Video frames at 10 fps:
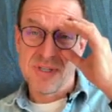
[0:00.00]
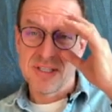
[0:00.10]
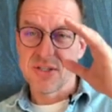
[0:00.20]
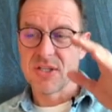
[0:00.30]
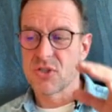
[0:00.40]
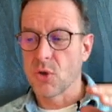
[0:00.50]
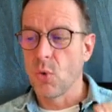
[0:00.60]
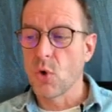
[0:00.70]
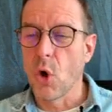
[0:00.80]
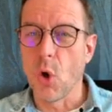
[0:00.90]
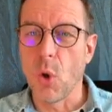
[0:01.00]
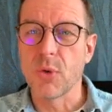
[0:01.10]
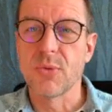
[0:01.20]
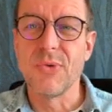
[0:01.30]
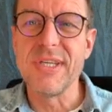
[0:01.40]
the
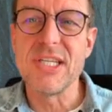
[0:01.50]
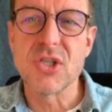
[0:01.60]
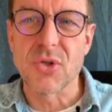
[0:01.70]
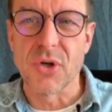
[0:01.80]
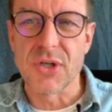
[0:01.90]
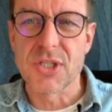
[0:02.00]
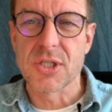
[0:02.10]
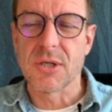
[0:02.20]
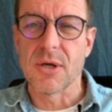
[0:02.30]
so-called research